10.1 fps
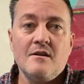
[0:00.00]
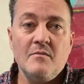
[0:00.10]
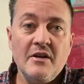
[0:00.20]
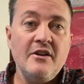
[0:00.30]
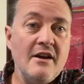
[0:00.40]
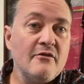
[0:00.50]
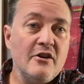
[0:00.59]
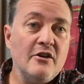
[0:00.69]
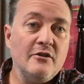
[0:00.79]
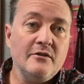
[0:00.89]
but you never
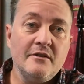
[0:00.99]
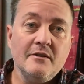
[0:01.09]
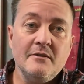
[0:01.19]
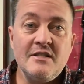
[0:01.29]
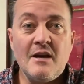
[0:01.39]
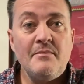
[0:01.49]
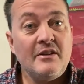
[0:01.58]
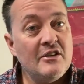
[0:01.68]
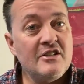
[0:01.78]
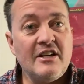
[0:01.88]
know when something
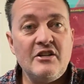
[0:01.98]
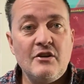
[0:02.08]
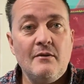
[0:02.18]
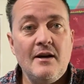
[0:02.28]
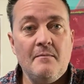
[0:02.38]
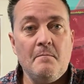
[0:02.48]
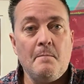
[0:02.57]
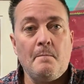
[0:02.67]
good's gonna show up.